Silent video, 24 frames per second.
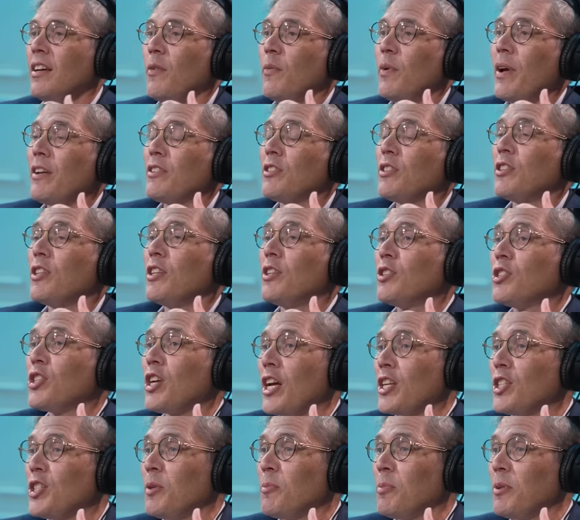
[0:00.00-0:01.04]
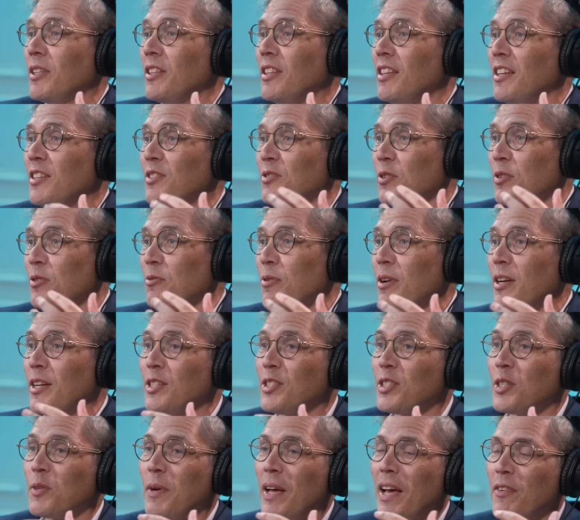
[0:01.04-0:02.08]
We actually did ChatGPT is all the rage.
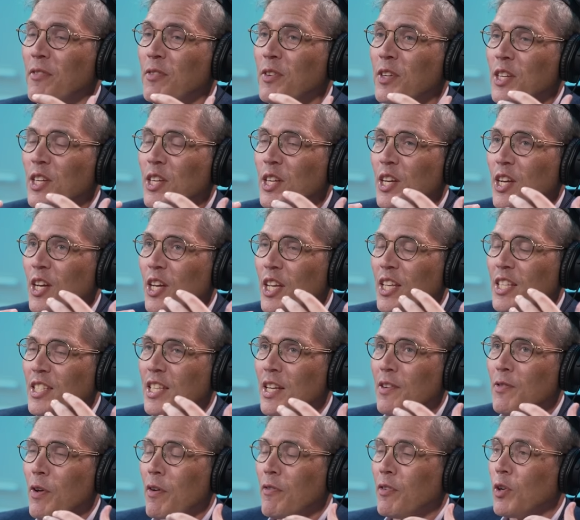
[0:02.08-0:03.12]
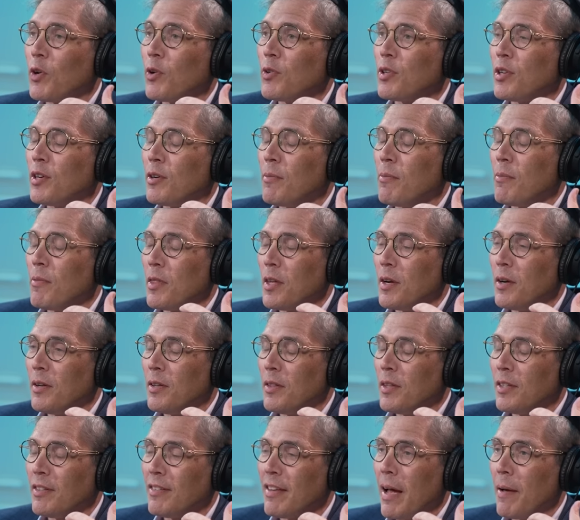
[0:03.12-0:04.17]
So we have, instead of you having to go to the, the,
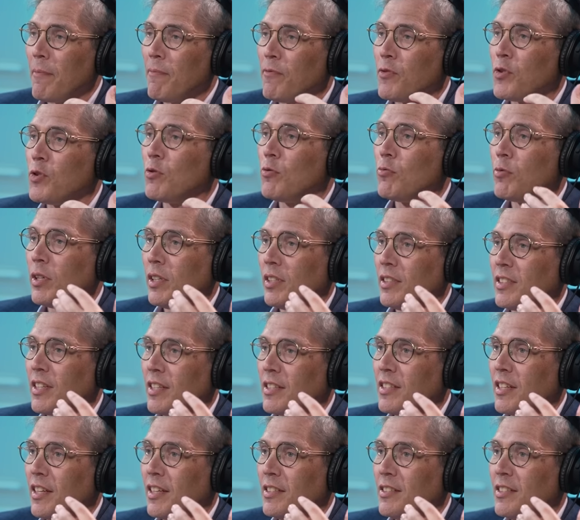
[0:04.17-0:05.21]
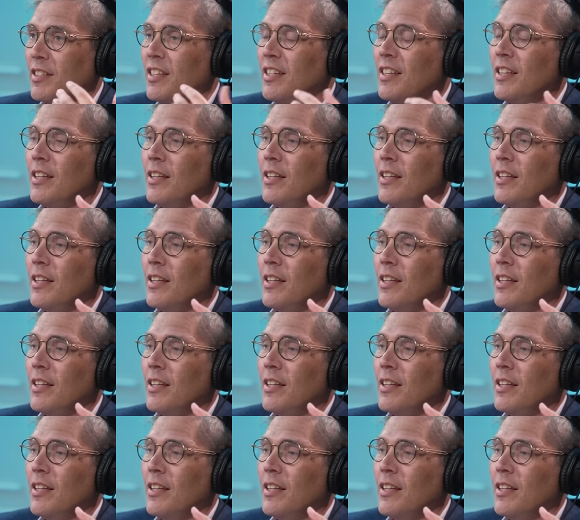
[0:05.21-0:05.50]
the top few real estate sites,